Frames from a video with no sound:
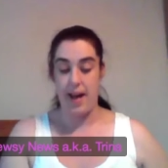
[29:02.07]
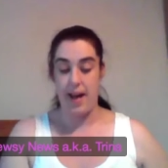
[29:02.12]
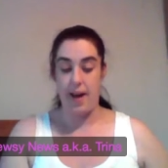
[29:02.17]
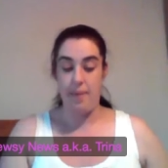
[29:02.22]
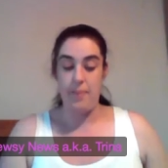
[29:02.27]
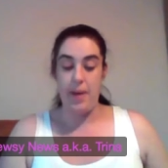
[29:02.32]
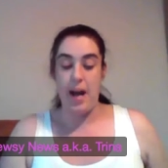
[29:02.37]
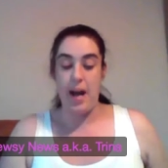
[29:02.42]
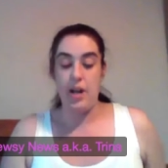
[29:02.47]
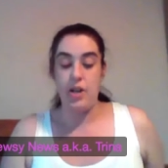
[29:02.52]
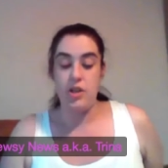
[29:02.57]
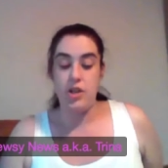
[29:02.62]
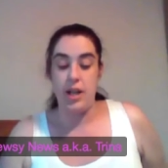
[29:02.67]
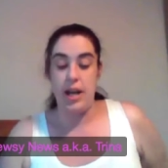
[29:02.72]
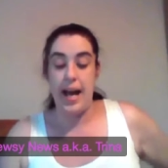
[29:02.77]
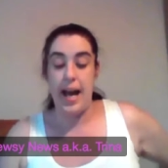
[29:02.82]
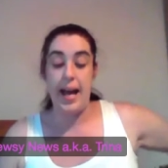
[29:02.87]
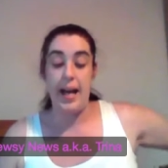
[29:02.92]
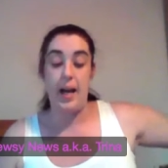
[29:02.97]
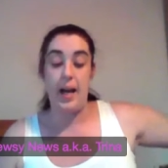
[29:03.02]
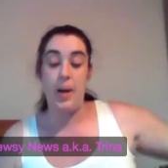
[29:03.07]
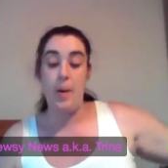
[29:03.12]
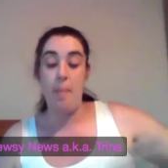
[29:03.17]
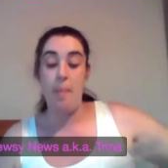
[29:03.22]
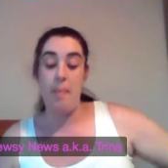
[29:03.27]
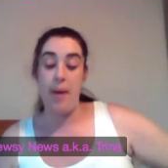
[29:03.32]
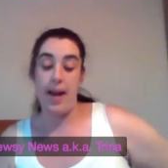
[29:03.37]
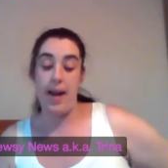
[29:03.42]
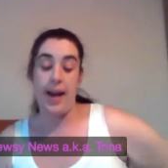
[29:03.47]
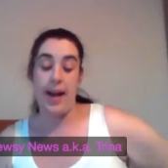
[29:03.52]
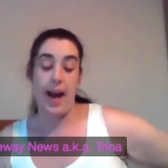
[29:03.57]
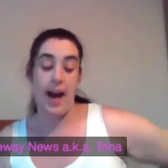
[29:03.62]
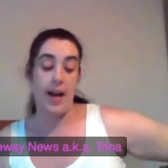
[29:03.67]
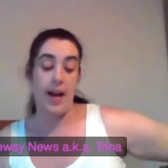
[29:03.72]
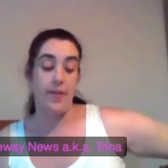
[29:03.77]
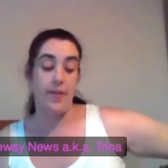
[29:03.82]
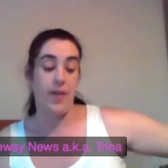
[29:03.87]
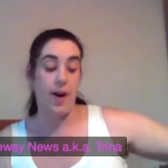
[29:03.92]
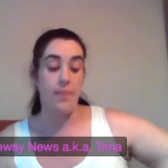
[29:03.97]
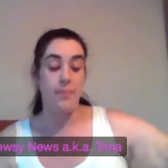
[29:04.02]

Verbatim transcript: um, Angela Helen Pickhaver.